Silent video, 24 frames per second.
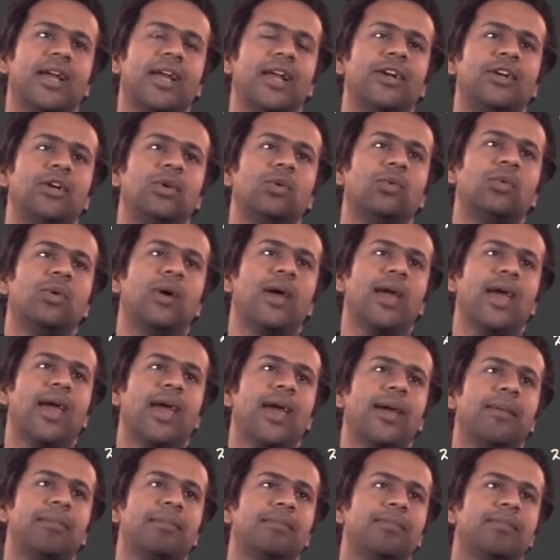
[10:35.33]
into
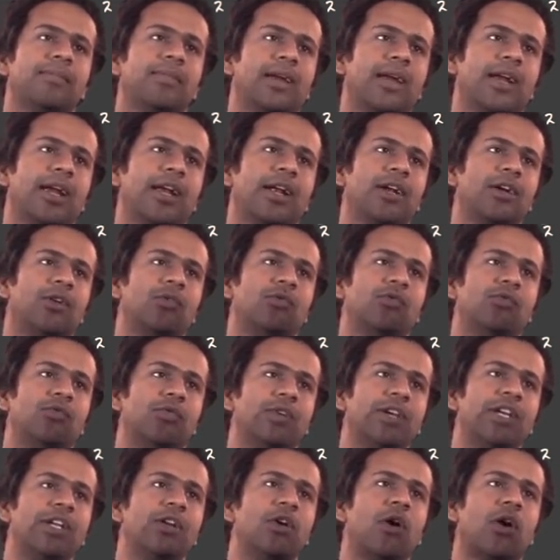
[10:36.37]
m into
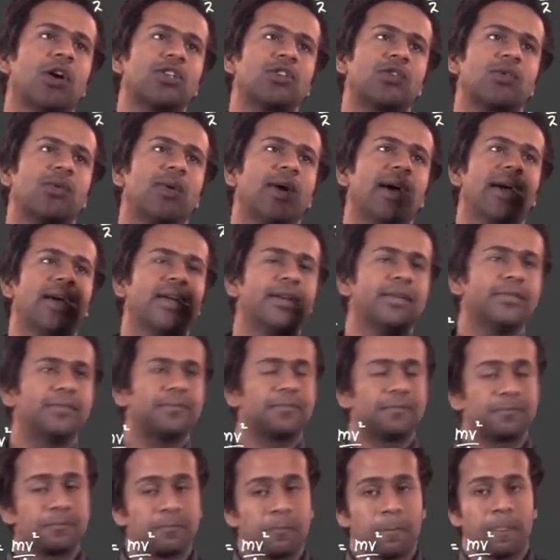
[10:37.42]
v naught square,
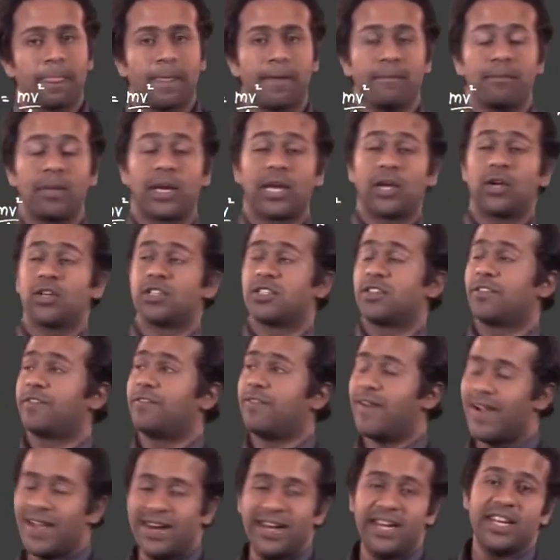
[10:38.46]
because the
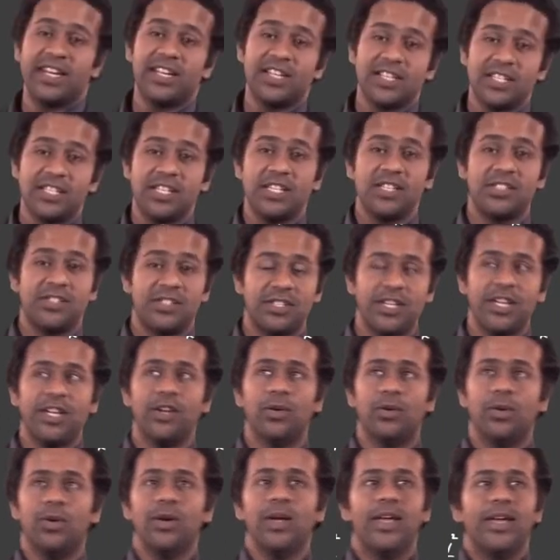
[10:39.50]
final energy is
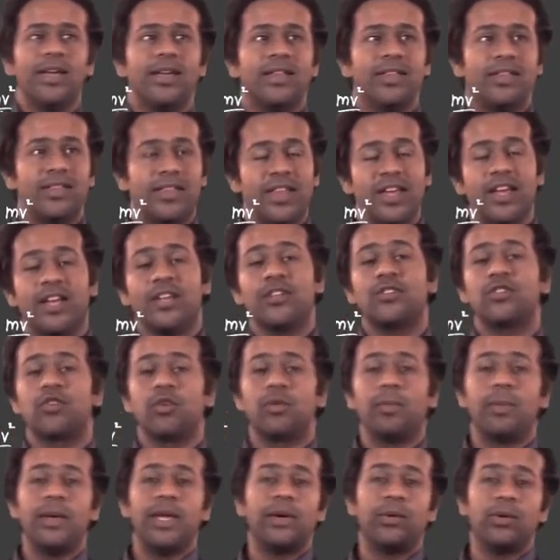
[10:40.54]
0. This
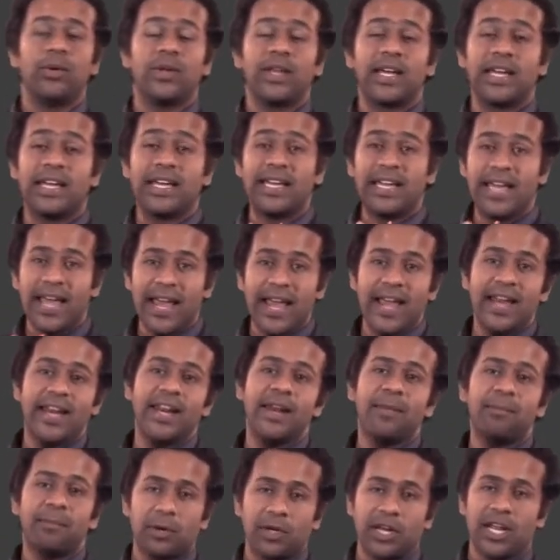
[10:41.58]
should be equal to the gain
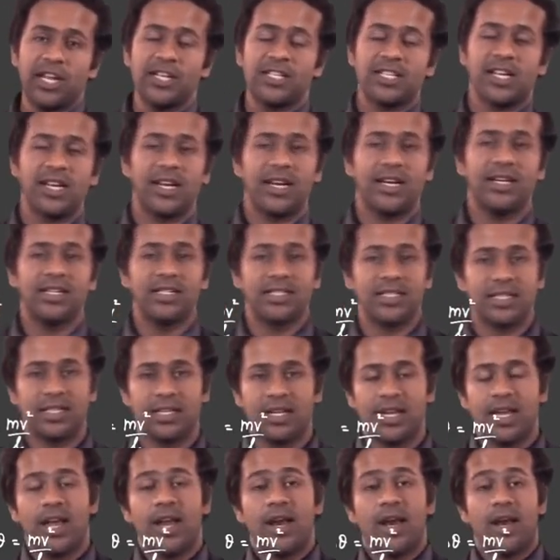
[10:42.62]
in potential energy.
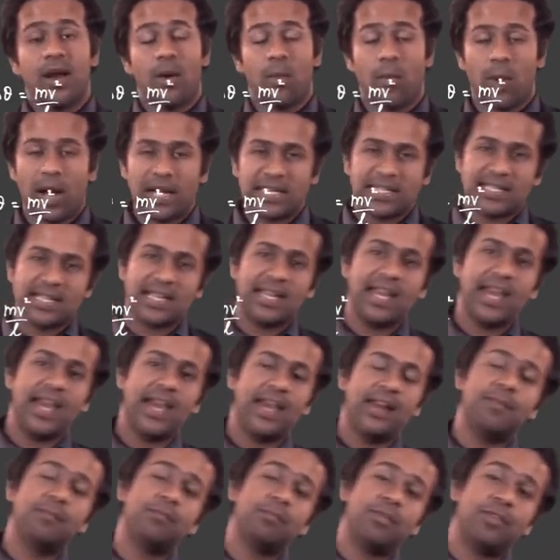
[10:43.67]
Now once
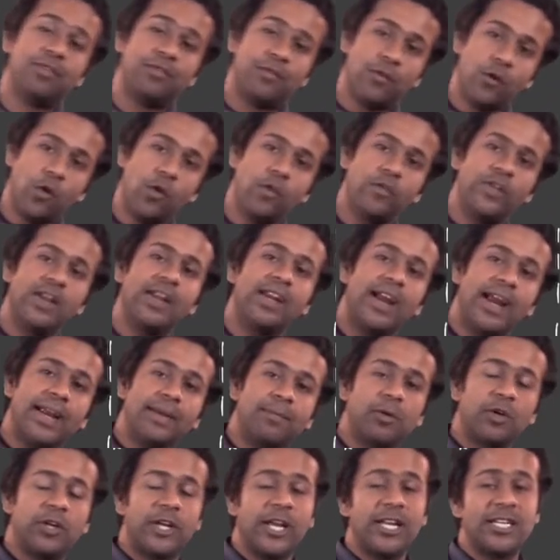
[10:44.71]
again, before we
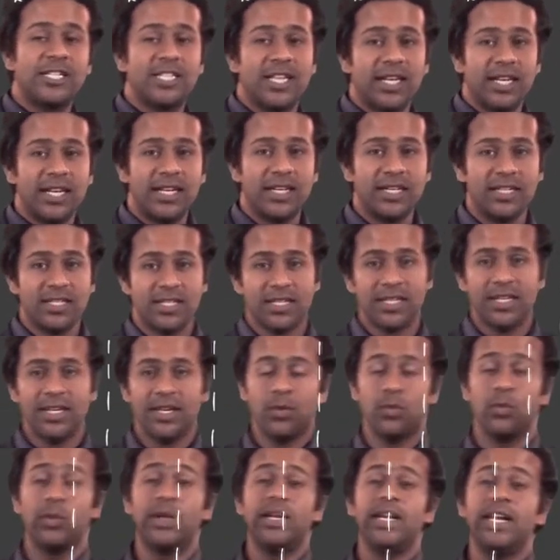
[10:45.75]
write potential energy,
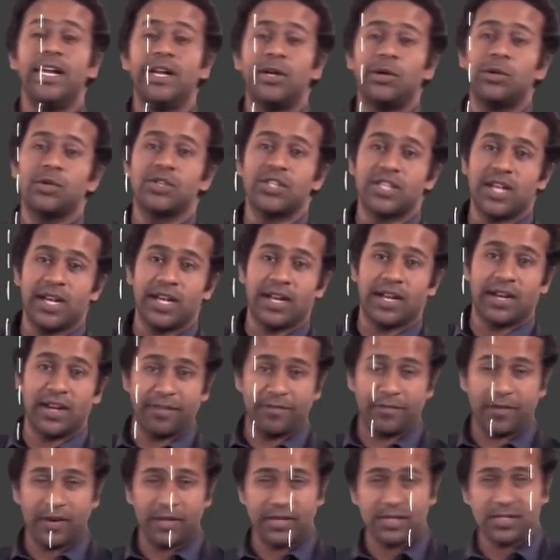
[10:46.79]
we need to set a
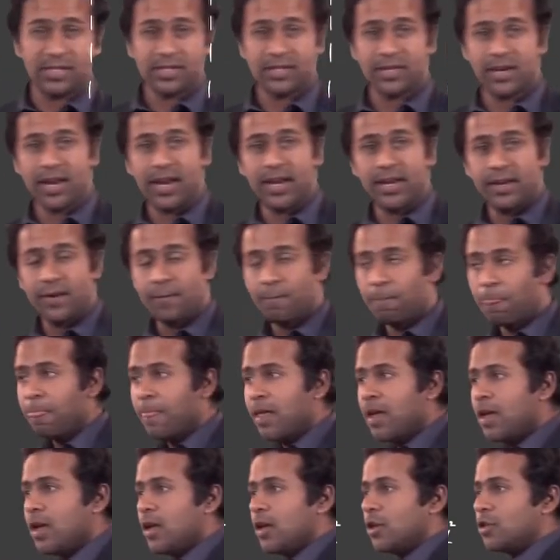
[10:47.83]
reference, right?
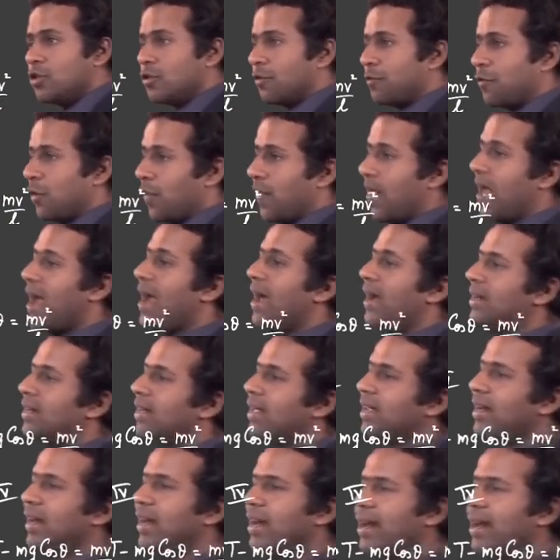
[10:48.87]
So for that,